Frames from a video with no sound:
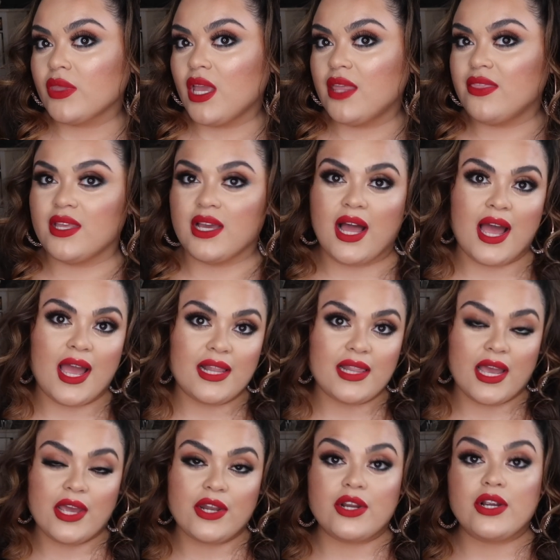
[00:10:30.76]
The
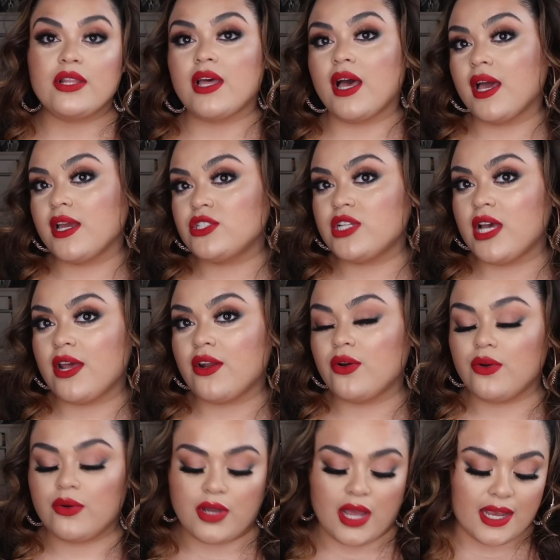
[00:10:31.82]
highlighter, the
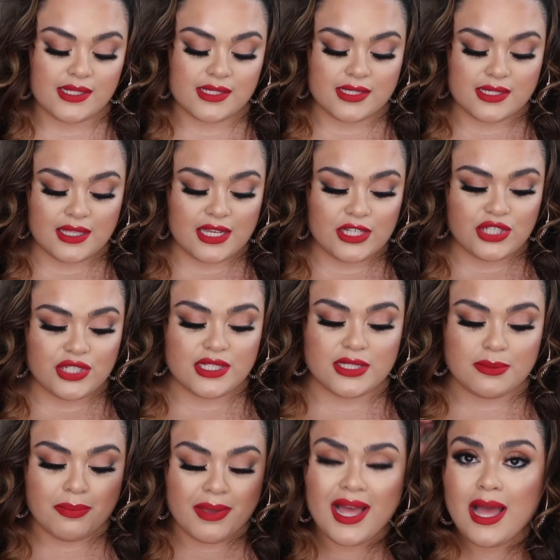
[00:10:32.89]
eyeshadow, guys, this collection
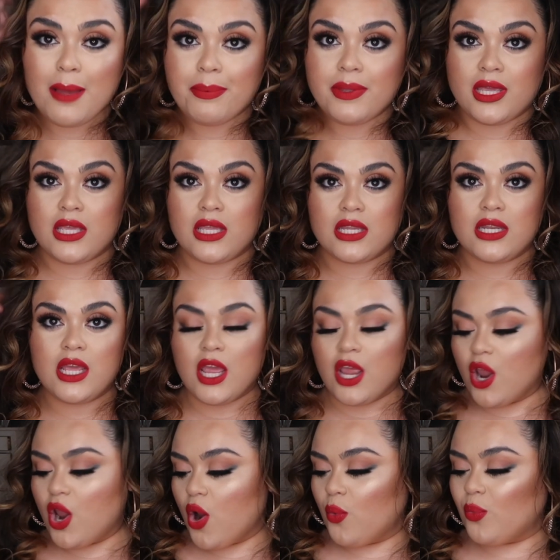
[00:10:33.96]
is popping.
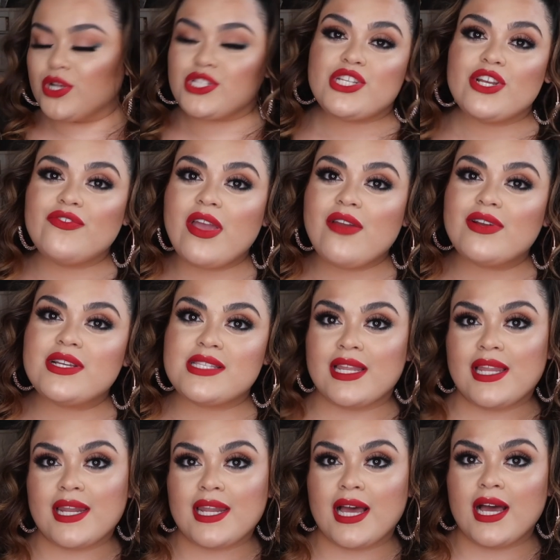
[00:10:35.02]
What's your favorite
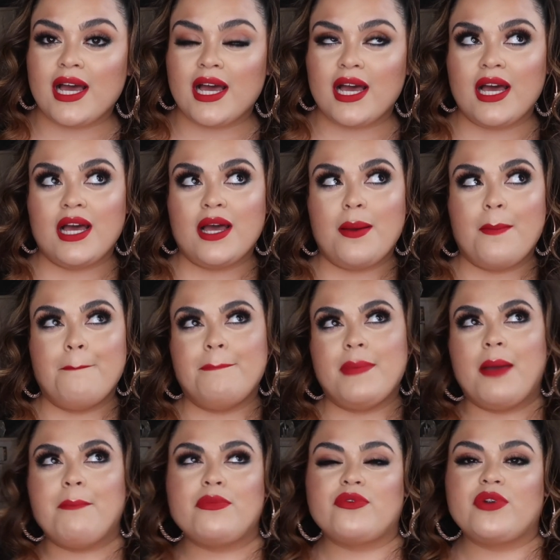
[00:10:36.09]
Selena
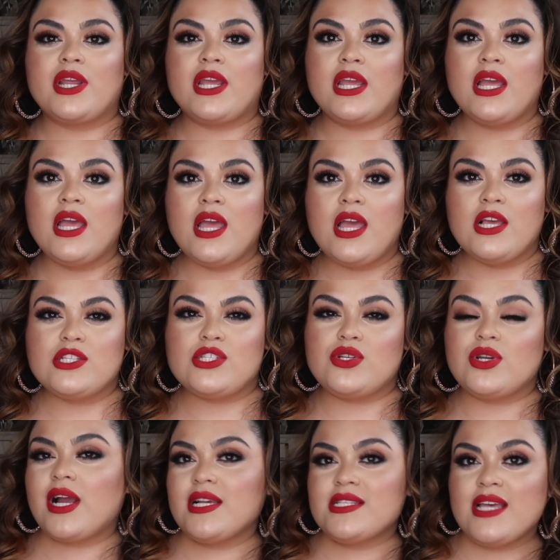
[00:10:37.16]
memory? Do you
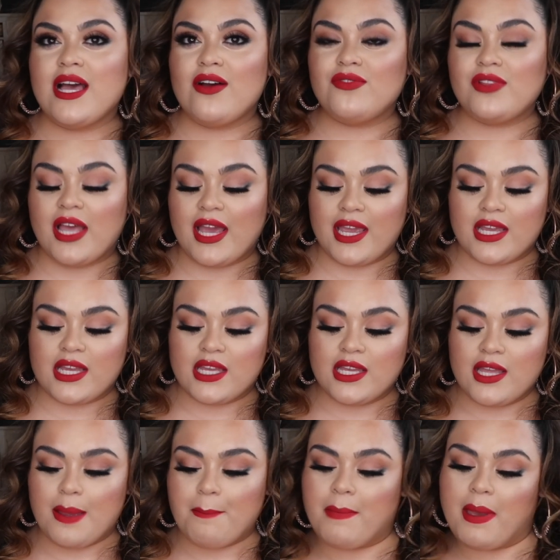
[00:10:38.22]
guys have like
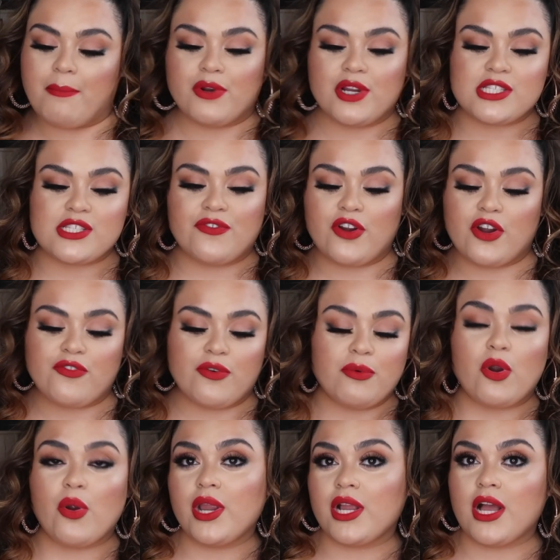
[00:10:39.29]
memories of her from
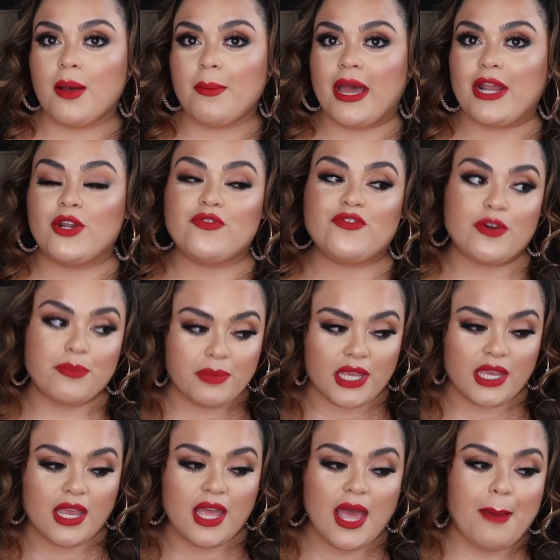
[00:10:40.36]
growing up? I know for
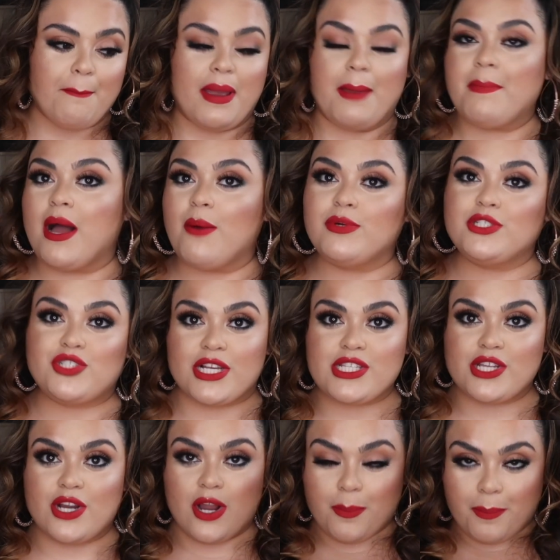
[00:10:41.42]
me, my mom would
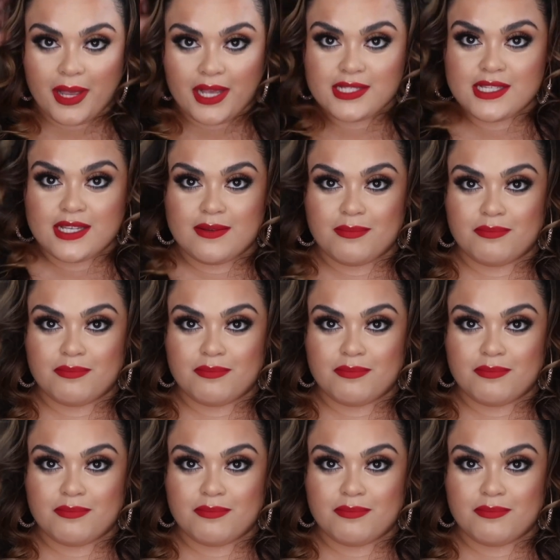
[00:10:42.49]
dress me up as